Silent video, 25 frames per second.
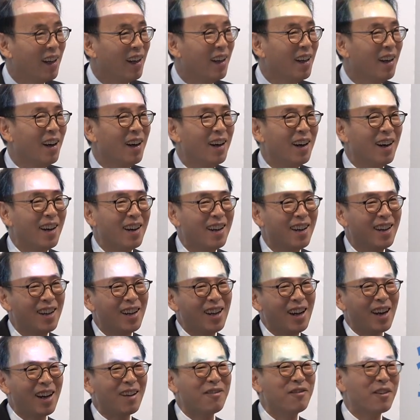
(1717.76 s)

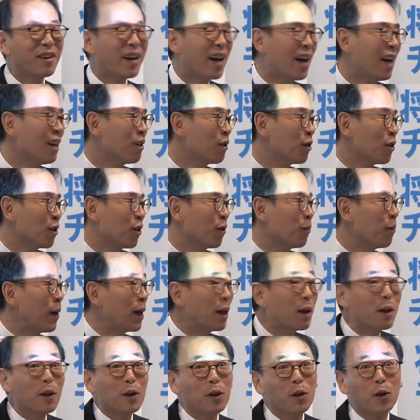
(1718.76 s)
I have cash.
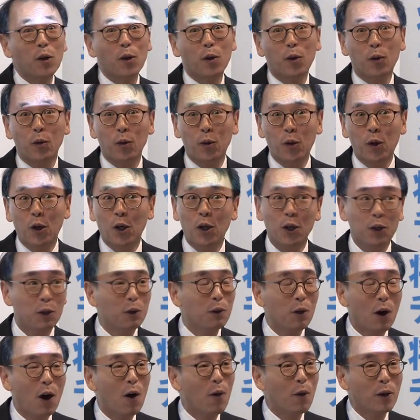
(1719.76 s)
But
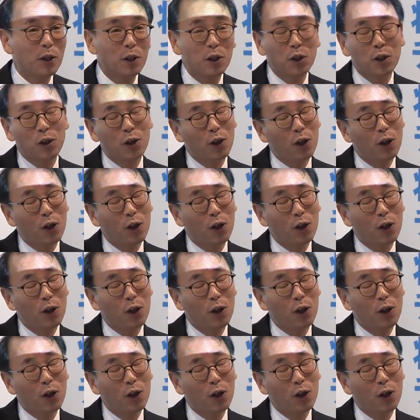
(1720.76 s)
you always